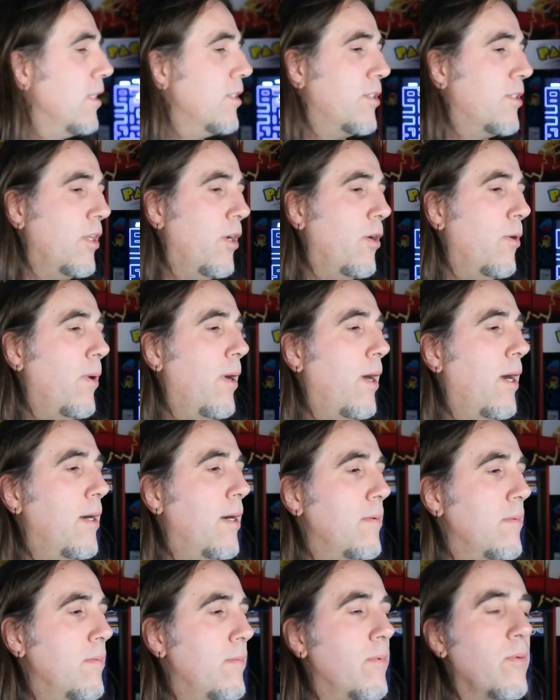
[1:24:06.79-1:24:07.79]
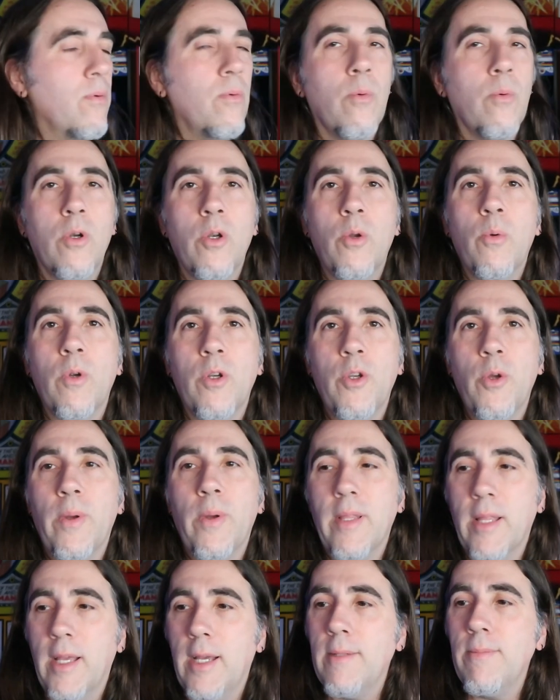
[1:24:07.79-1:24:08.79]
So um, we're, we're
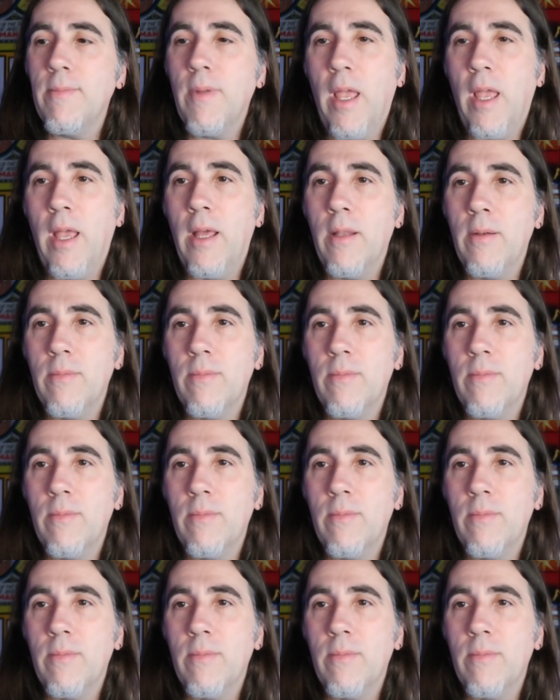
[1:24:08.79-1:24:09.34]
doing that. And